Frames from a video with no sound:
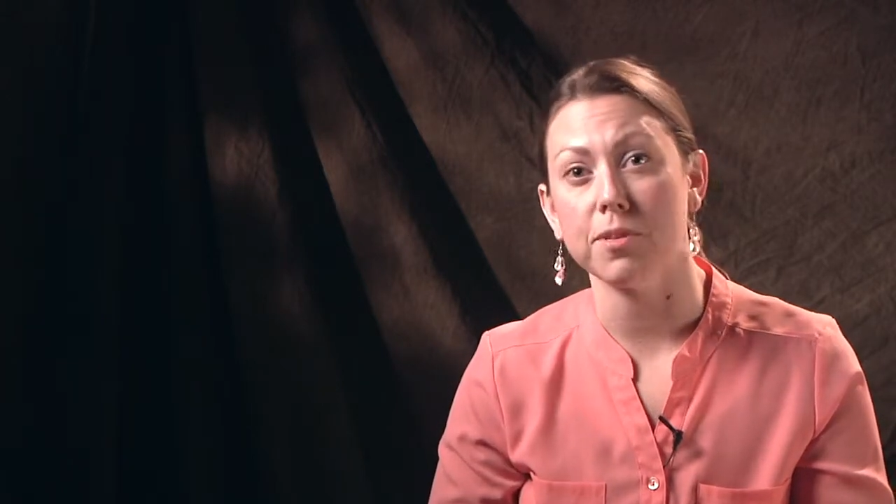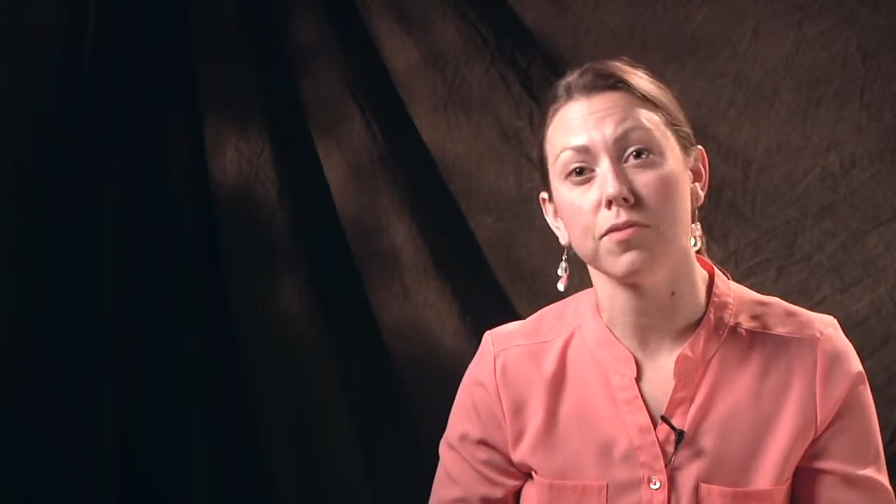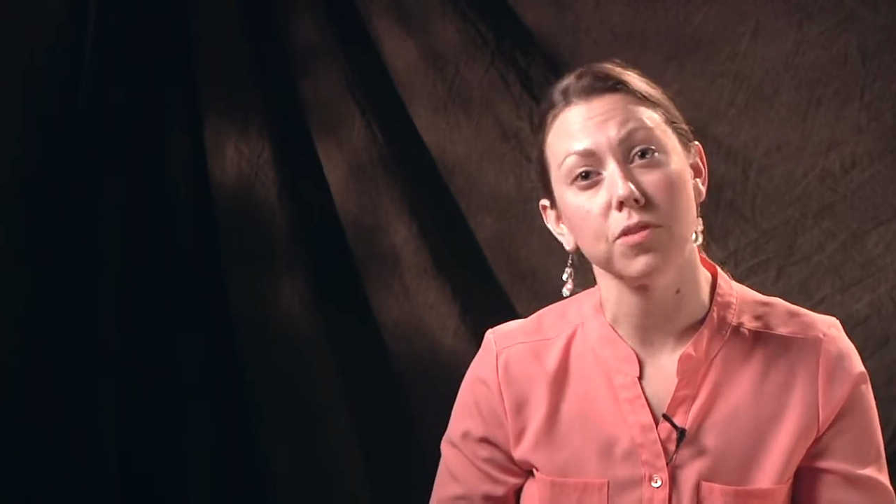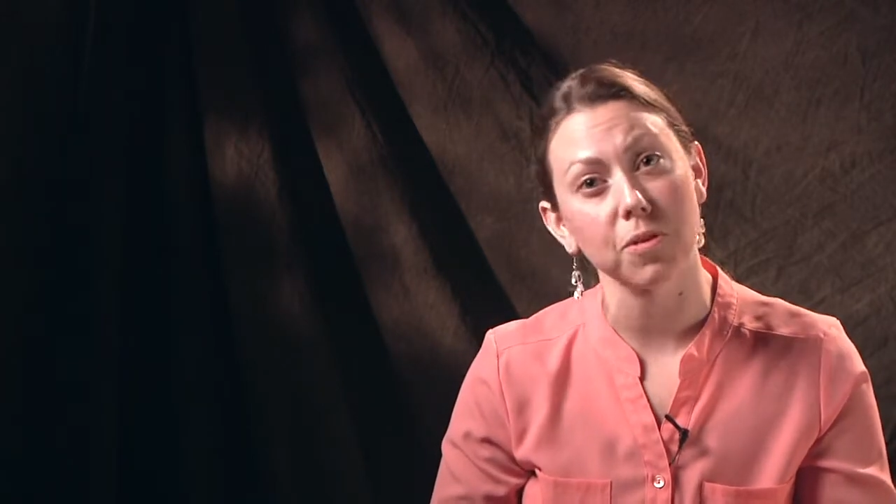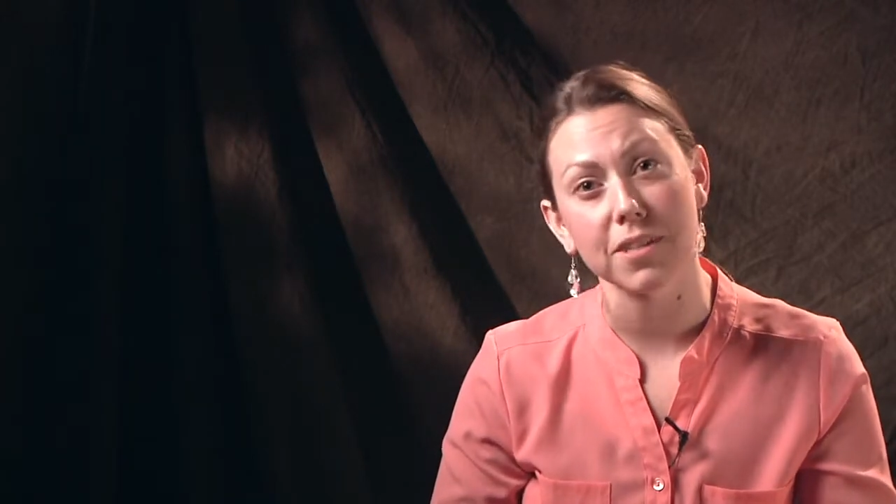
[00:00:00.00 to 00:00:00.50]
You've
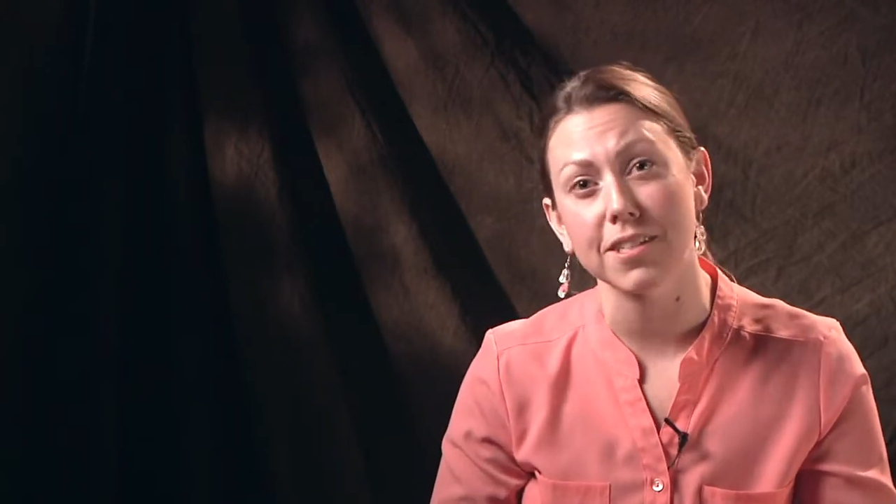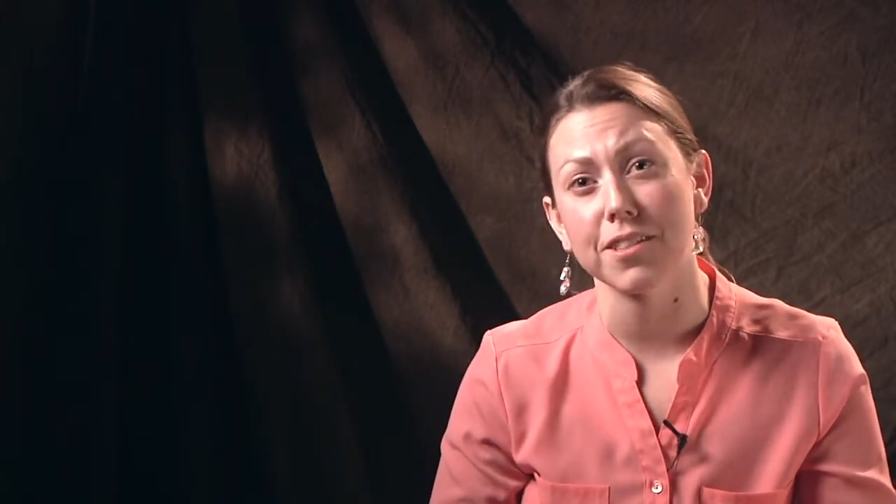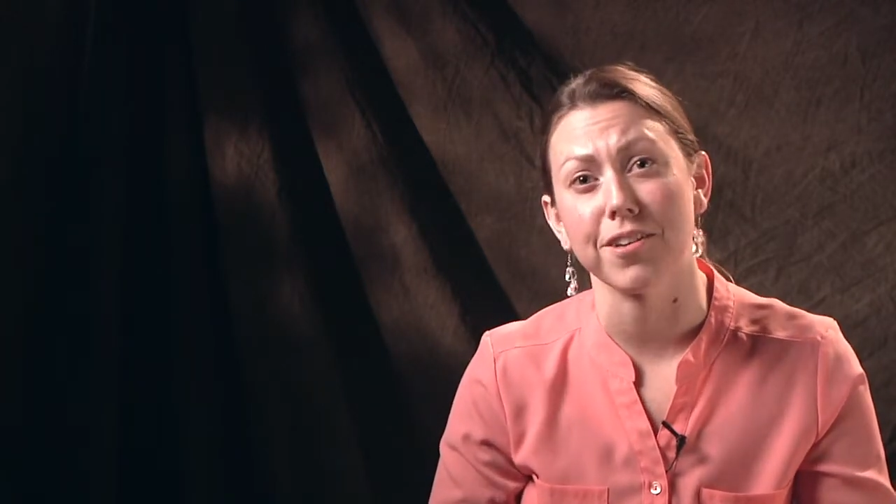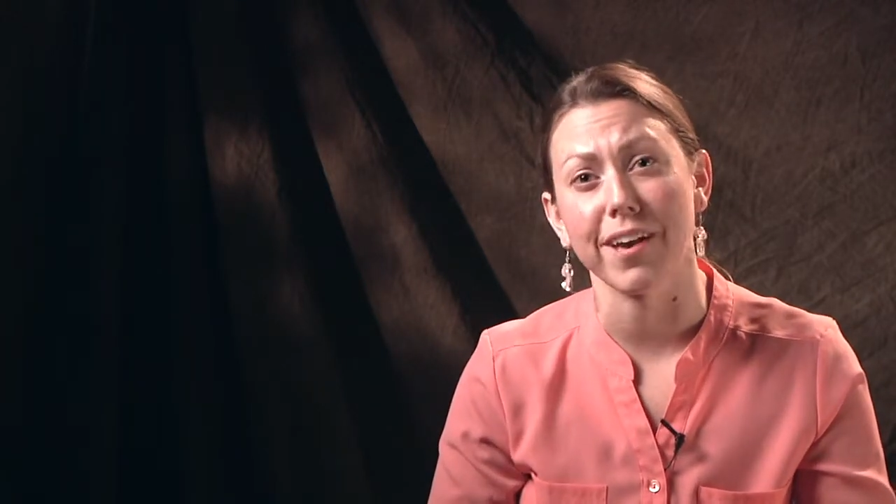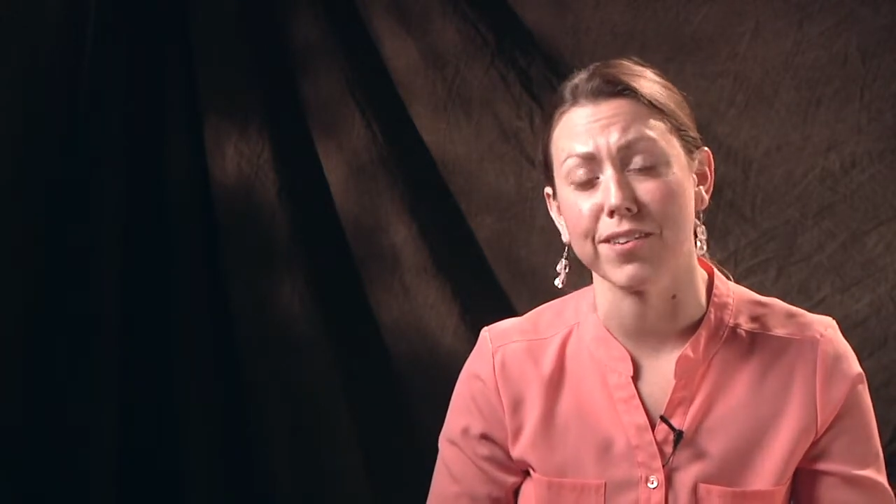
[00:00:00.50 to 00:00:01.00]
noticed that
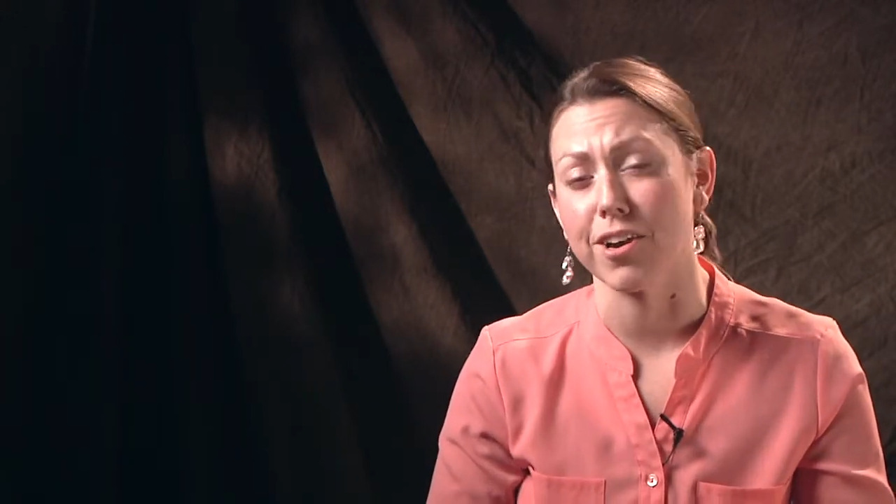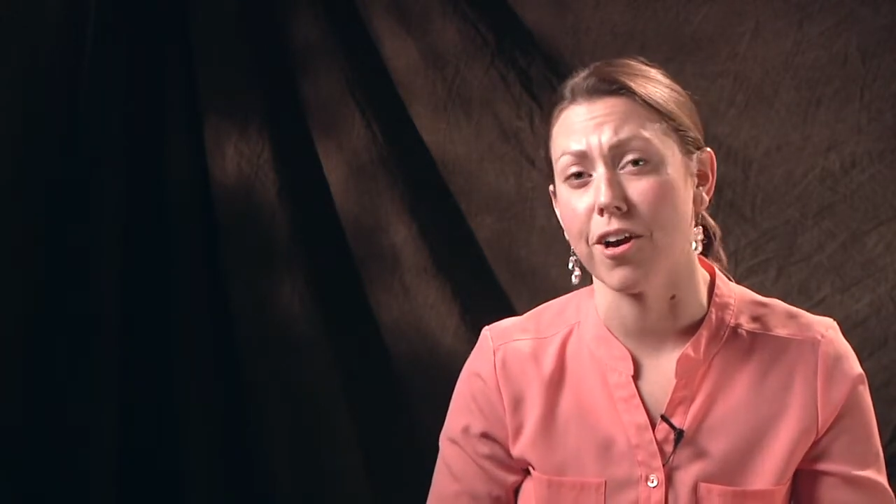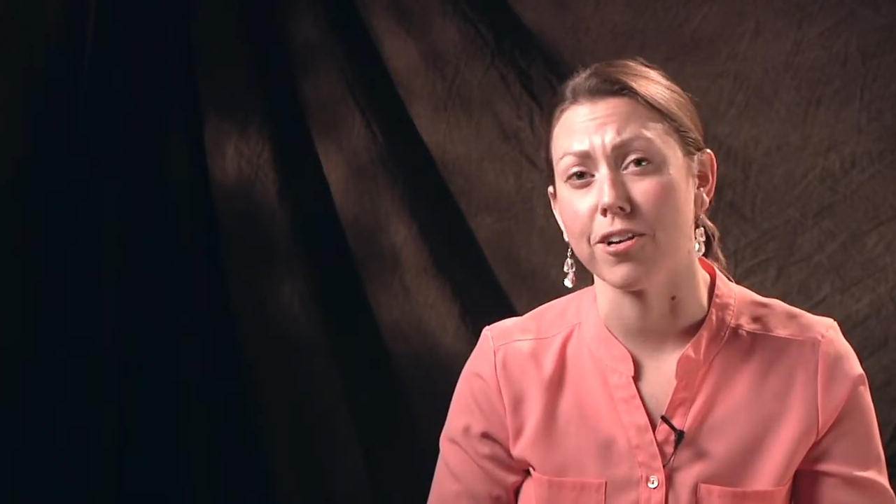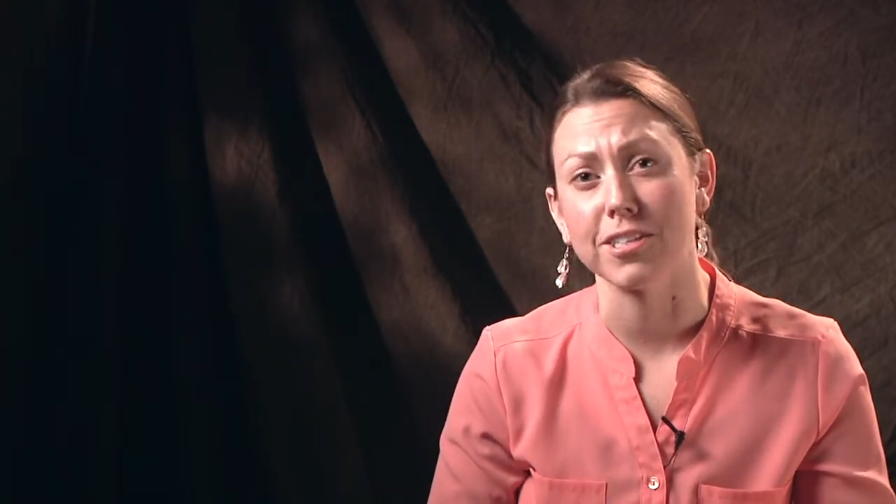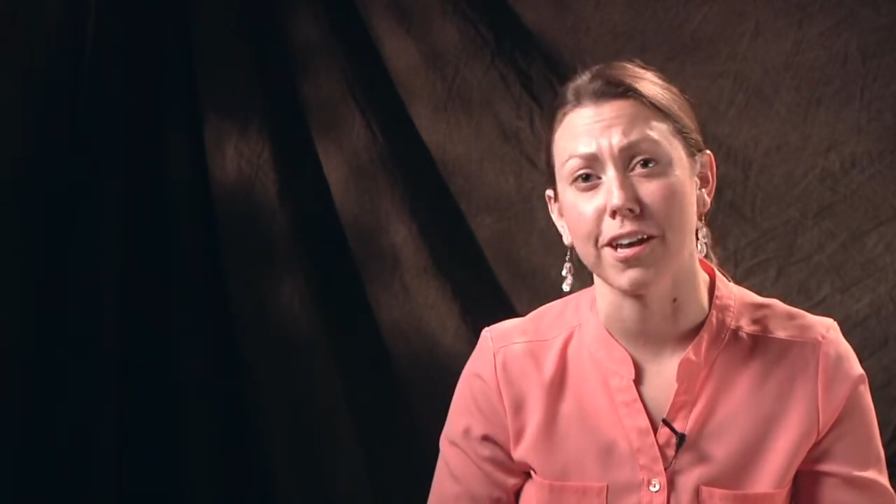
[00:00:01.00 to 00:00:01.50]
they're having a hard